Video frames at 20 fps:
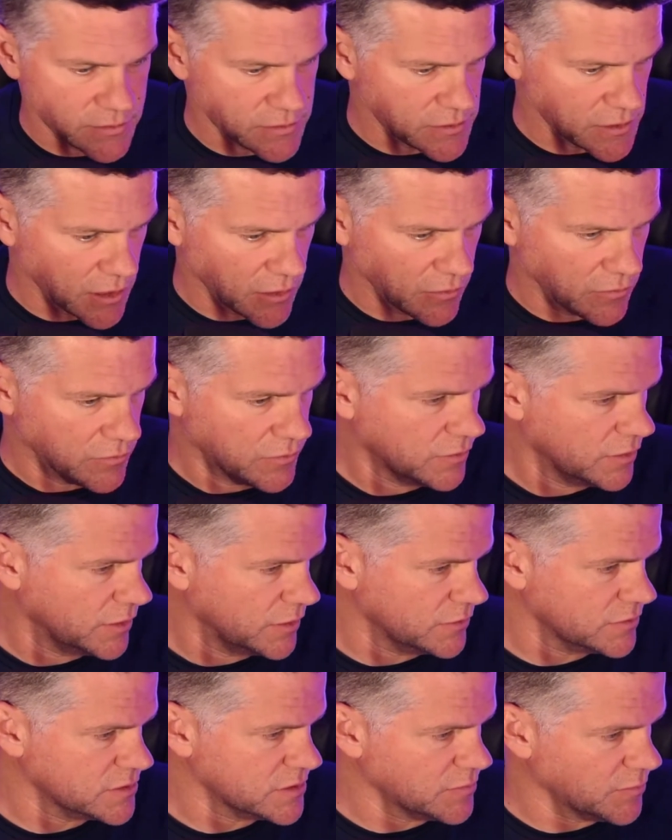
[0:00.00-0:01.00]
So I
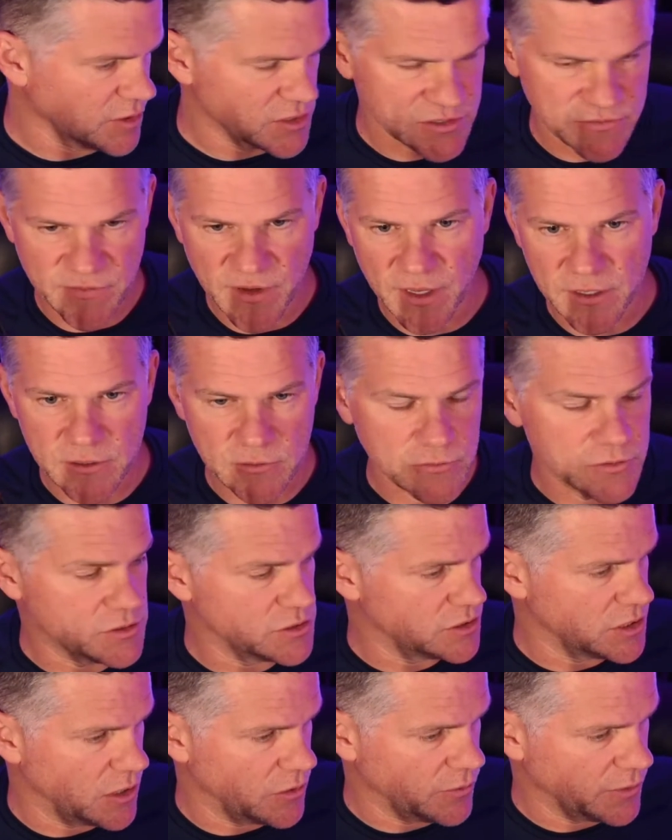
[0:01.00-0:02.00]
don't see much value in
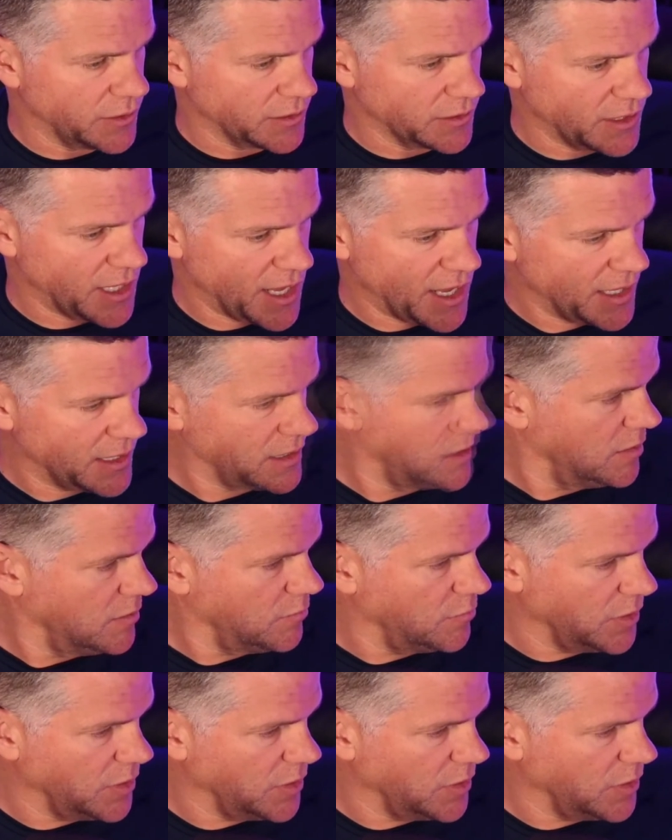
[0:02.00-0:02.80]
showing that.